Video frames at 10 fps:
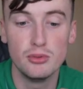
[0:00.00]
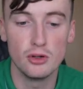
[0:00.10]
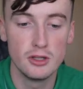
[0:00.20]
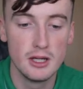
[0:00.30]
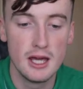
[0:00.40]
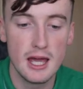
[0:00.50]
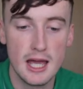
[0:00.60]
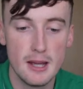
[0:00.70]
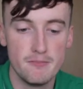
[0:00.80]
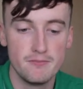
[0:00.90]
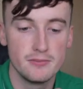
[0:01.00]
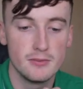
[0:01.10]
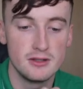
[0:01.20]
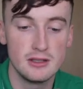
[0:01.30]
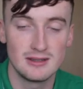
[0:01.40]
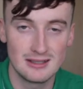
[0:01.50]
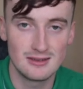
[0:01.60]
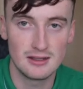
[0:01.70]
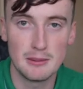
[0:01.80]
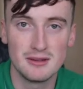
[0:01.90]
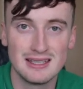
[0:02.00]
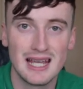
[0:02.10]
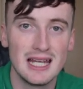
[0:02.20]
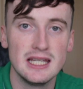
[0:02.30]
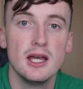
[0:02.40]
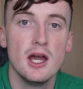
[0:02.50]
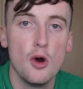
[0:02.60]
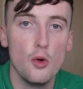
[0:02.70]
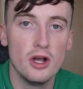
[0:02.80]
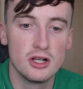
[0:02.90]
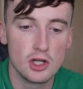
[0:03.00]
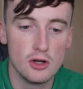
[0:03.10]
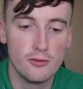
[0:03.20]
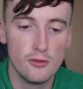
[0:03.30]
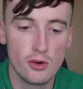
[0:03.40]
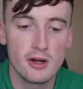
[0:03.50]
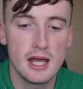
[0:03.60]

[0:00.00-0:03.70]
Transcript: but I think that's the team I think Kenny will go for.